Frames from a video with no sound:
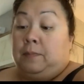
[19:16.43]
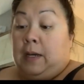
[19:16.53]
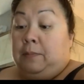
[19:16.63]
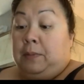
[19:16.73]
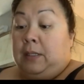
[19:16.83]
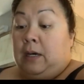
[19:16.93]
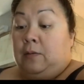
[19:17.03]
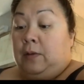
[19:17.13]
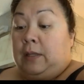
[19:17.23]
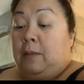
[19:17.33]
I'd be
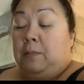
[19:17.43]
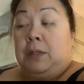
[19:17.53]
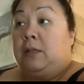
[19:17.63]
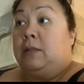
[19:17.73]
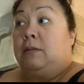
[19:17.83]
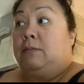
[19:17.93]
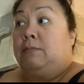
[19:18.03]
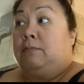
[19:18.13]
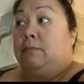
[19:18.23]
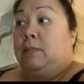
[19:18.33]
down with that because
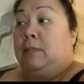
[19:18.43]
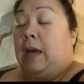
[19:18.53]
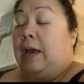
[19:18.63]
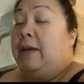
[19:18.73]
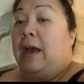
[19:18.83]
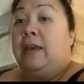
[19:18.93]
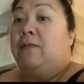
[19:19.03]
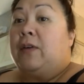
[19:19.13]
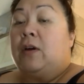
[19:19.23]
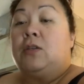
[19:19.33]
I
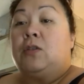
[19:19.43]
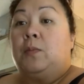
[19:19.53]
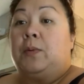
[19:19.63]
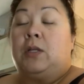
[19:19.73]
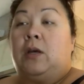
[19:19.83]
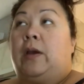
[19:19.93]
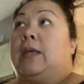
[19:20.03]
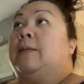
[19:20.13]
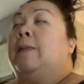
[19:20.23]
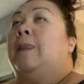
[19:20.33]
get very super,
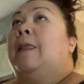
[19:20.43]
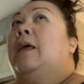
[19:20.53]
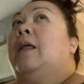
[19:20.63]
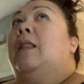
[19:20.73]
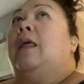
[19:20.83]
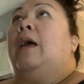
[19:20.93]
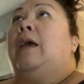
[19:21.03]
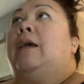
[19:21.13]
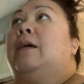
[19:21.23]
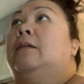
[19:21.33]
okay,
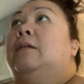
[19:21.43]
like,